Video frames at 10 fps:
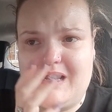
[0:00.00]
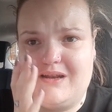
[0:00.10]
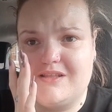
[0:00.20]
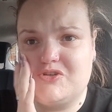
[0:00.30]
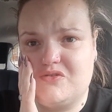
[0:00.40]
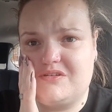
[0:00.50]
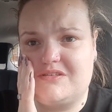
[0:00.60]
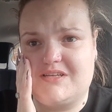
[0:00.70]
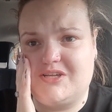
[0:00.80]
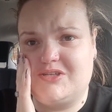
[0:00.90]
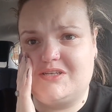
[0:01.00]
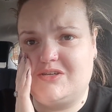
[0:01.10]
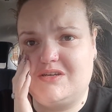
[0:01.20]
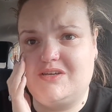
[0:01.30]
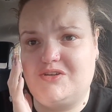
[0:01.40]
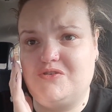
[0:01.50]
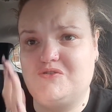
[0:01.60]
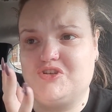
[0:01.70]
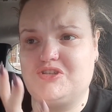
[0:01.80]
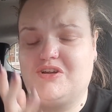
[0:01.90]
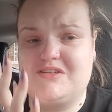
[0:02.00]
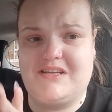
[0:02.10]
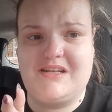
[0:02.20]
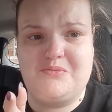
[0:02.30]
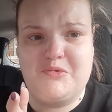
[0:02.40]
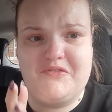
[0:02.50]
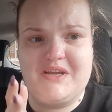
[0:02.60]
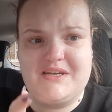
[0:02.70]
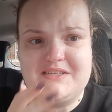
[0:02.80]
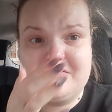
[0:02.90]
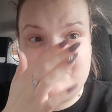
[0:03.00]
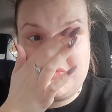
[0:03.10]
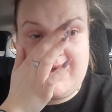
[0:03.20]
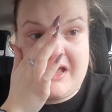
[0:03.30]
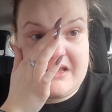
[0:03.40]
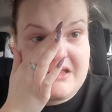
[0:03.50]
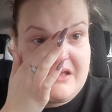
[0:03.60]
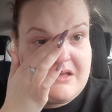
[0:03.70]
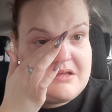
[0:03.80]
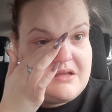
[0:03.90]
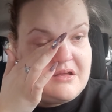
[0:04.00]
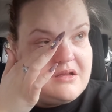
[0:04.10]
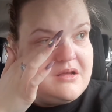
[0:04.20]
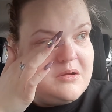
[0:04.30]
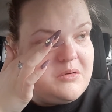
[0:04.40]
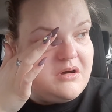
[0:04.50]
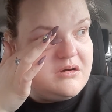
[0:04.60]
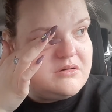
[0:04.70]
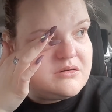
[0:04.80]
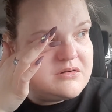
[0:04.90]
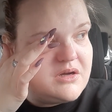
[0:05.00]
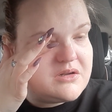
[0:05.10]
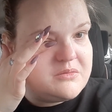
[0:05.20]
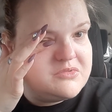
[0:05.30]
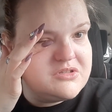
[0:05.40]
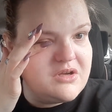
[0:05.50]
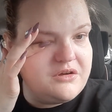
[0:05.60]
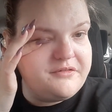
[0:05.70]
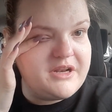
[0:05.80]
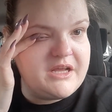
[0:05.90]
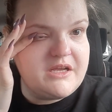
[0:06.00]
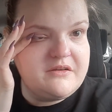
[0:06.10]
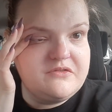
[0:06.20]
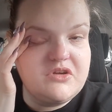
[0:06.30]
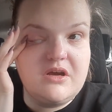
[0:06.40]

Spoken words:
Like the doctor said, you just are dealing with it in a different way. Oh God, I'm so relieved.